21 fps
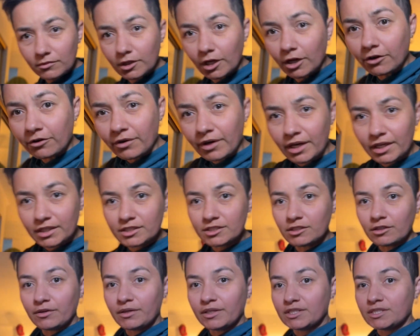All right,
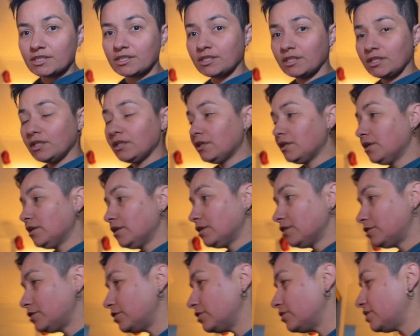so it's
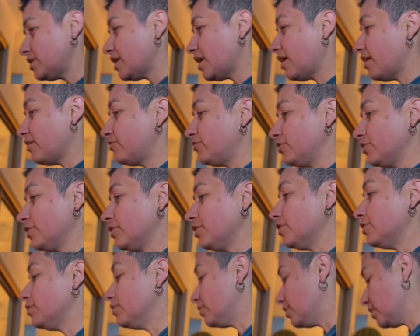Tuesday
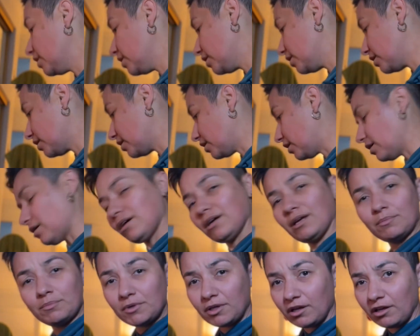afternoon.
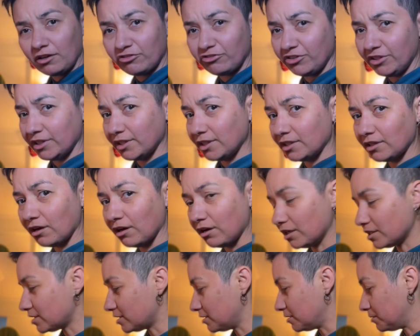I'm not feeling
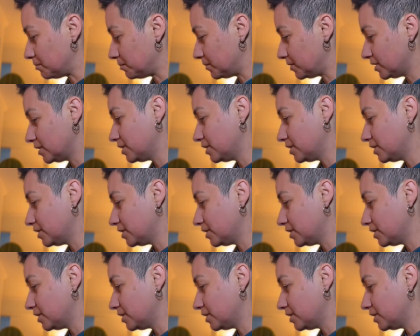awesome.